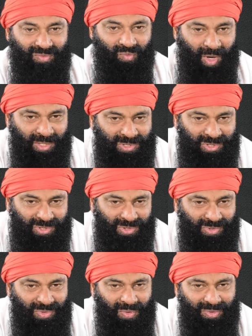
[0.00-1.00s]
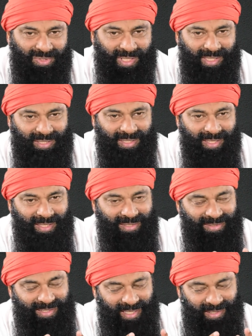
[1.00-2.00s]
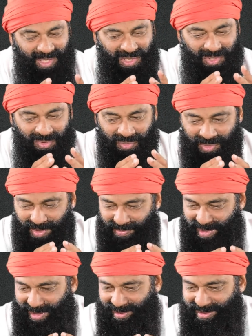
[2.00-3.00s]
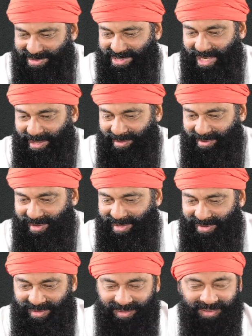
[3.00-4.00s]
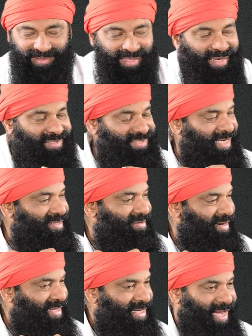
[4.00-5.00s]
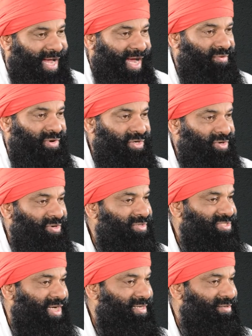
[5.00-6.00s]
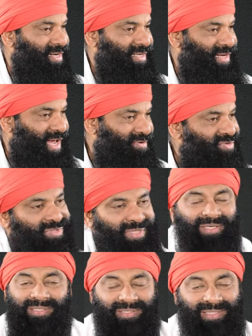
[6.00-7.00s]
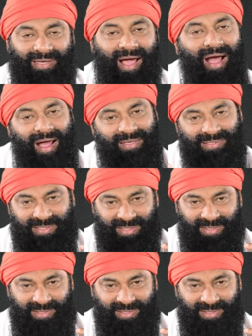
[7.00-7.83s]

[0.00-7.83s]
Once you know that, then you remain childlike and uh, childlike. And when you are childlike, everything is an art.